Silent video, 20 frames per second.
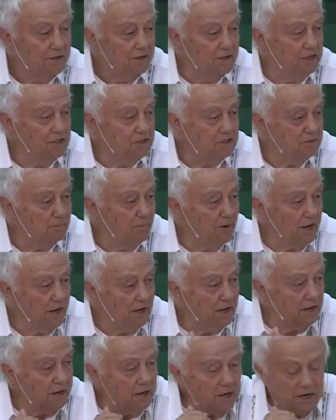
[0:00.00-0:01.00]
kiss my
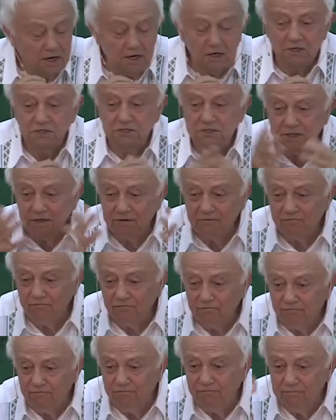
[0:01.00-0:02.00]
hands and
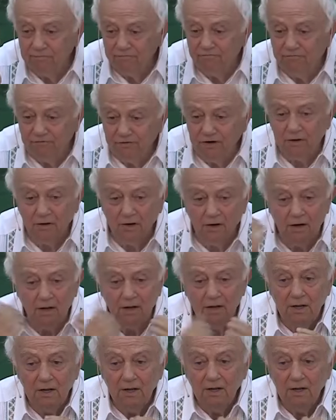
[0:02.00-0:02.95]
feel uh,